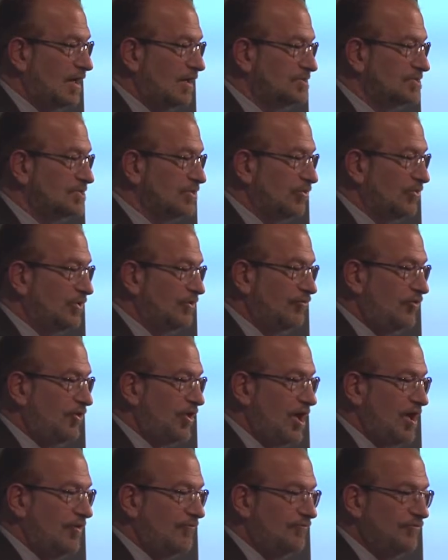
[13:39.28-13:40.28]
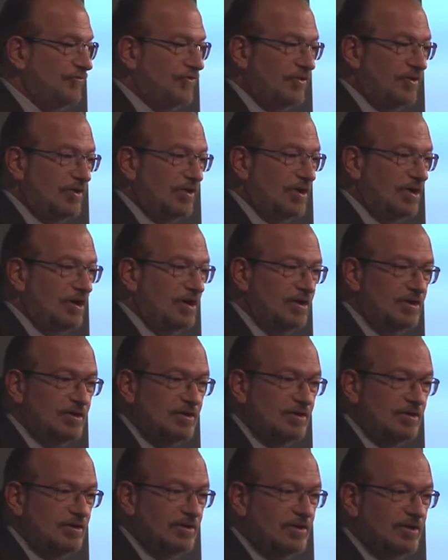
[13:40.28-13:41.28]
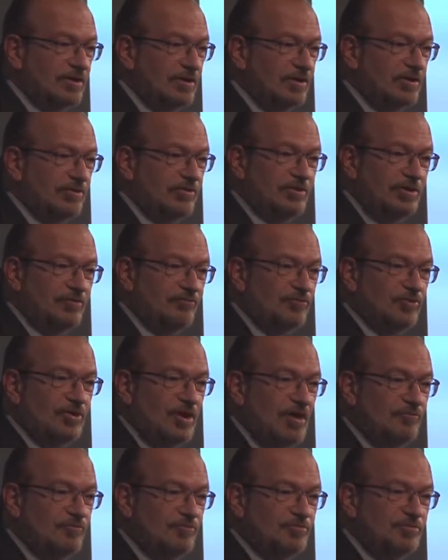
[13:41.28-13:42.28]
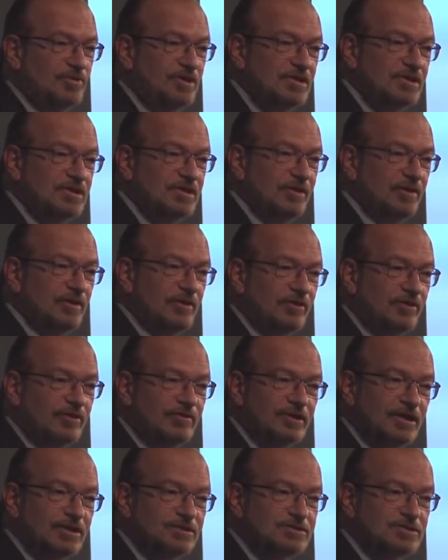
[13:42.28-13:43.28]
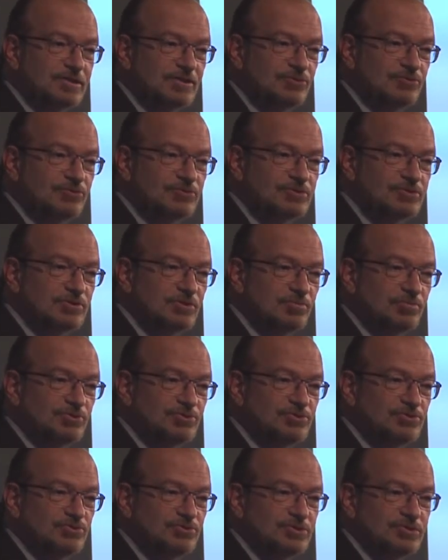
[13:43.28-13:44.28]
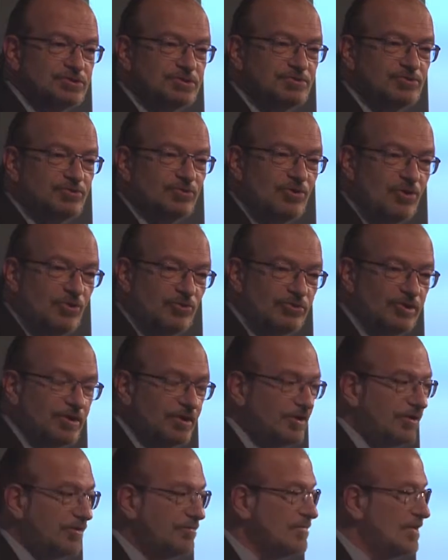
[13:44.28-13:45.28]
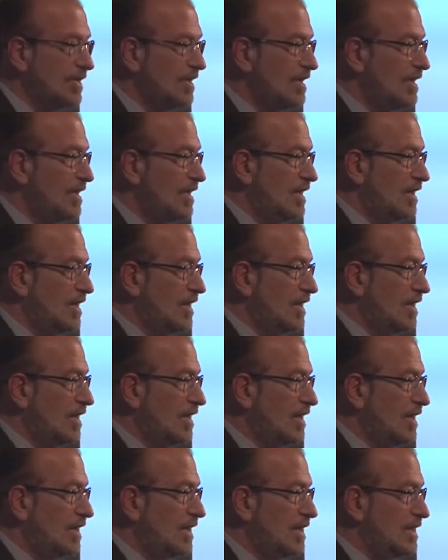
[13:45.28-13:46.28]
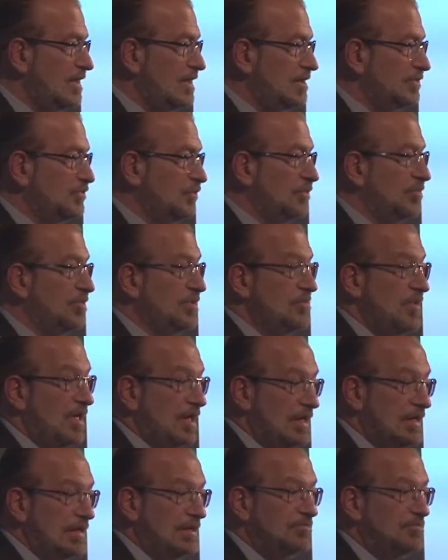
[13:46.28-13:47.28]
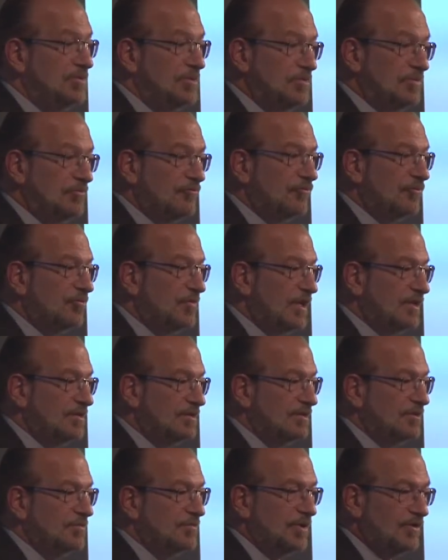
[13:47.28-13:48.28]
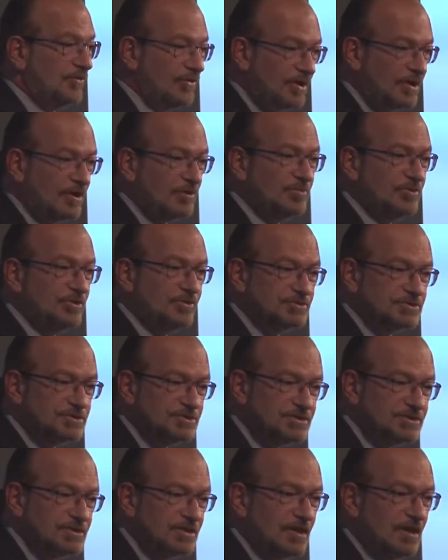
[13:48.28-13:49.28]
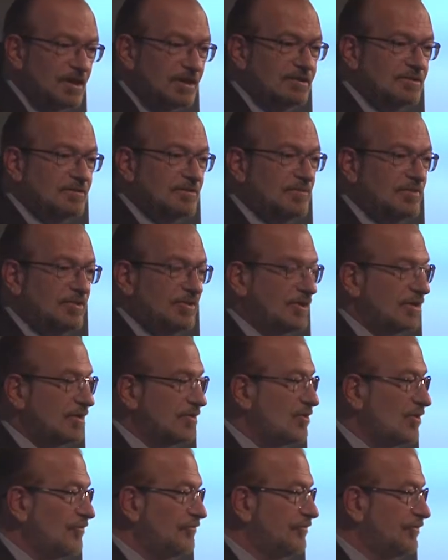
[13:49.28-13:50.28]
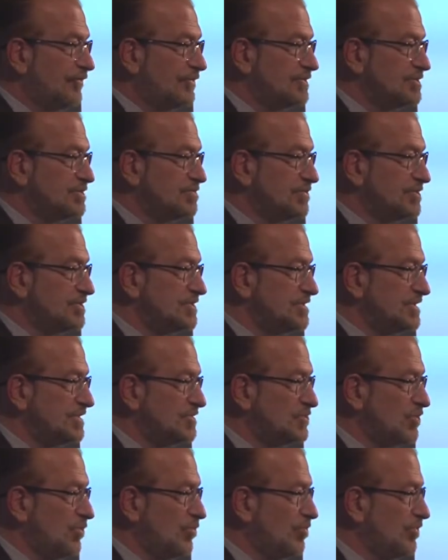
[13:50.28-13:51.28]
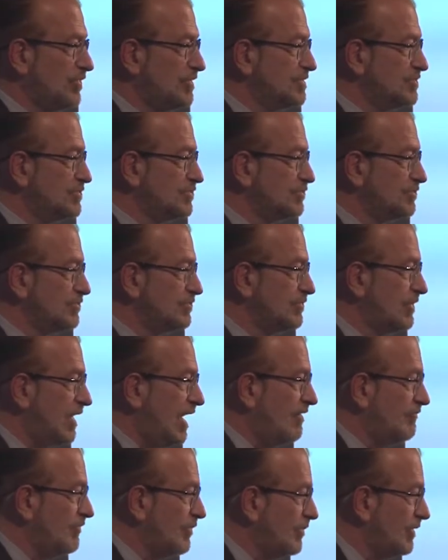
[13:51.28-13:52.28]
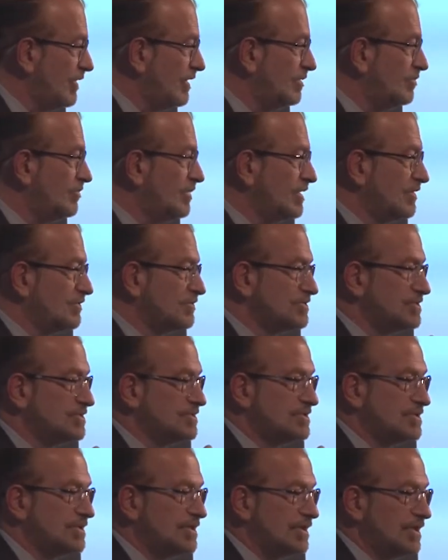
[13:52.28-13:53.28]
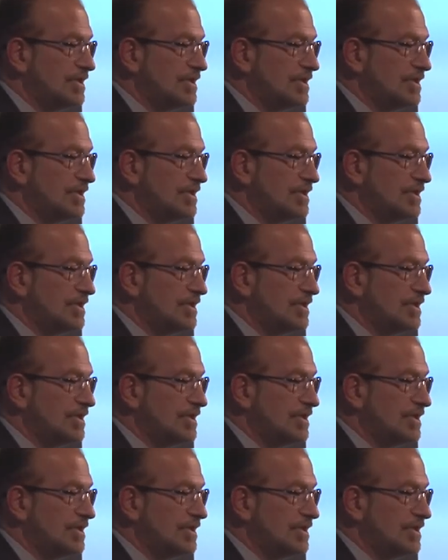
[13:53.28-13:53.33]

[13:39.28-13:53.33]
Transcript: So if you have if you've never been there, that's a good opportunity to go there. It will be mainly people from Latin America because it's a Latin American conference, but it's open to everyone because